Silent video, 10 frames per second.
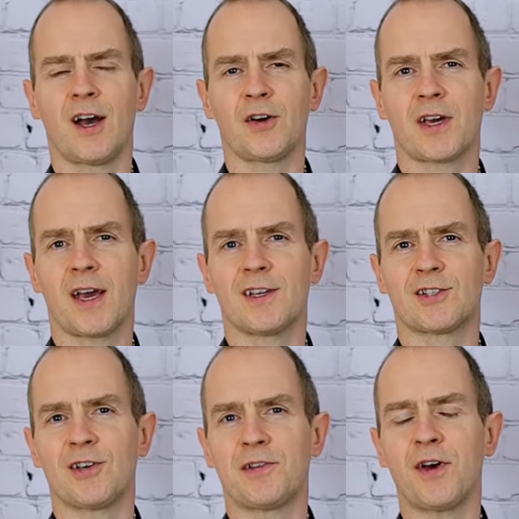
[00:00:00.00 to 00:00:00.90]
Okay,
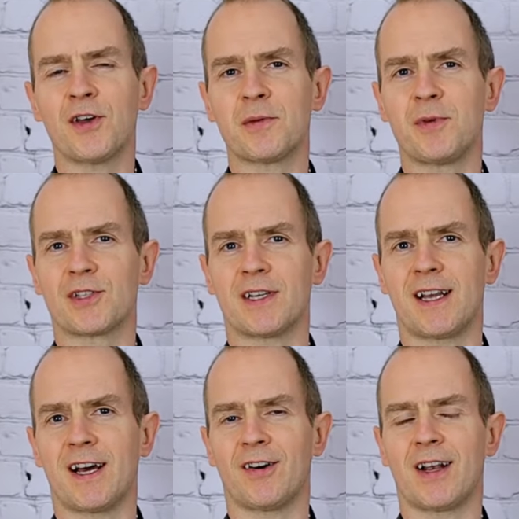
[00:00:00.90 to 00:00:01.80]
so you've heard the music
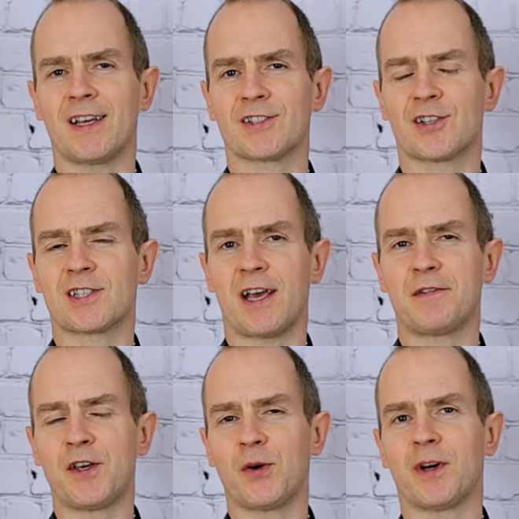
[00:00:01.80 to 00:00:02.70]
now, let's just say a
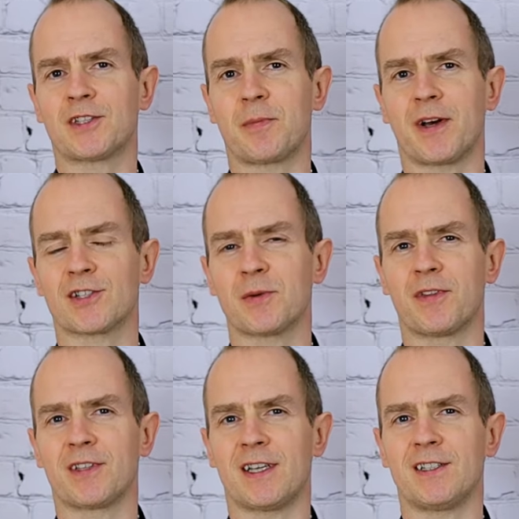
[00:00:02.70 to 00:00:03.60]
few words about some
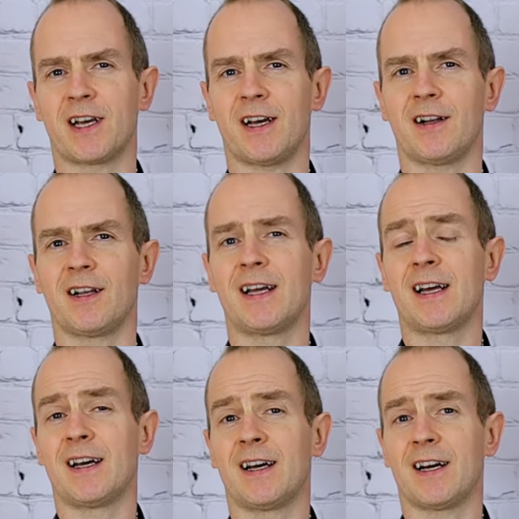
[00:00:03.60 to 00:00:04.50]
of the detail,
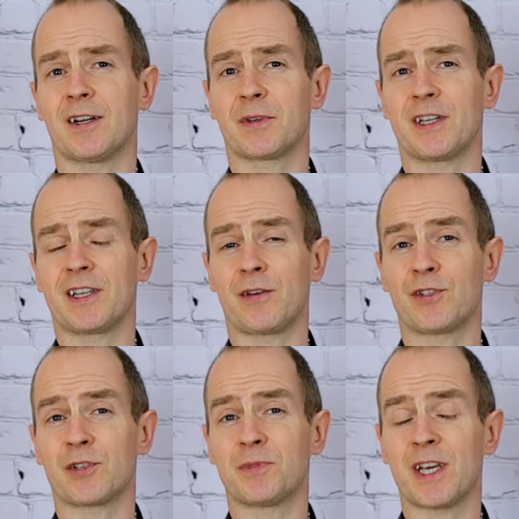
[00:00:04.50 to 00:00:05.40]
and I'm going to give you
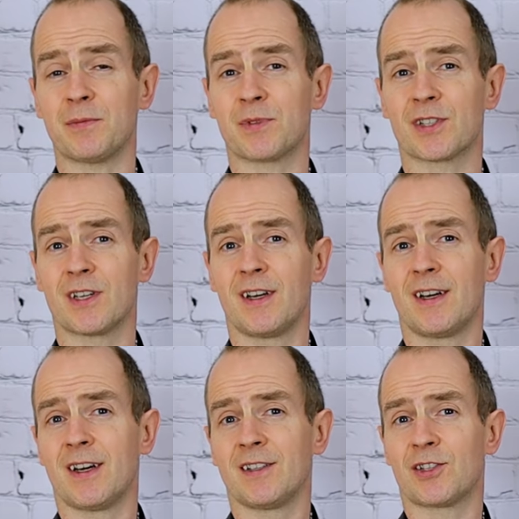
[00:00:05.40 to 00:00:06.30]
some tips
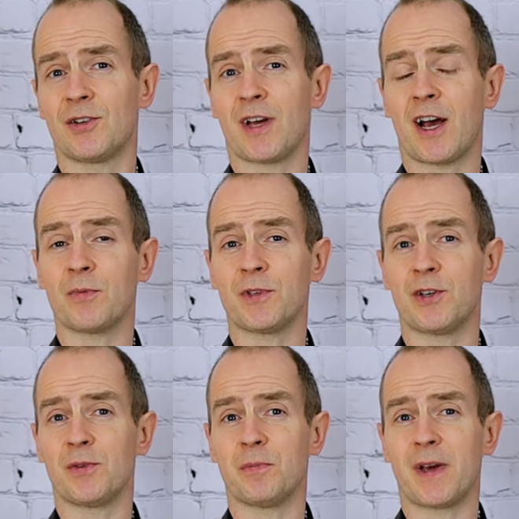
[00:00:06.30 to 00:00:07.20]
to help
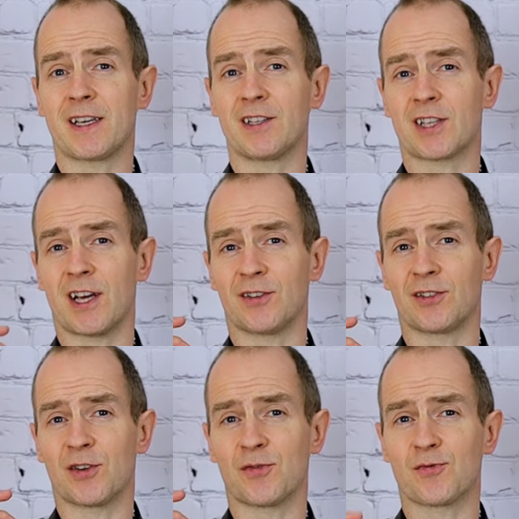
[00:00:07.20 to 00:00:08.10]
you make it
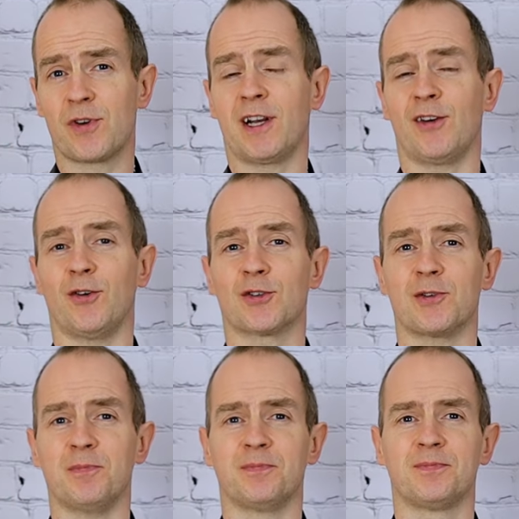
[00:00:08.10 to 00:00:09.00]
sound really
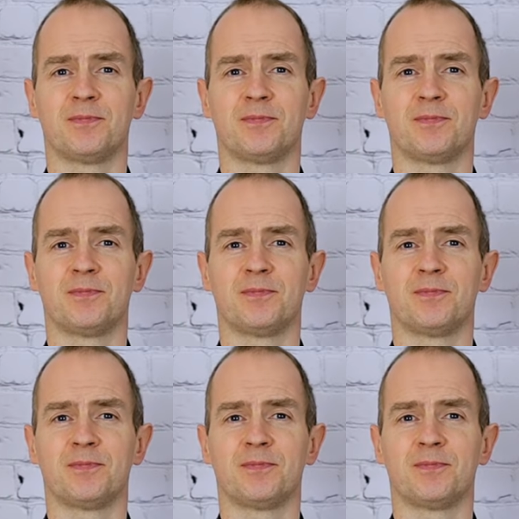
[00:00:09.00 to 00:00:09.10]
awesome.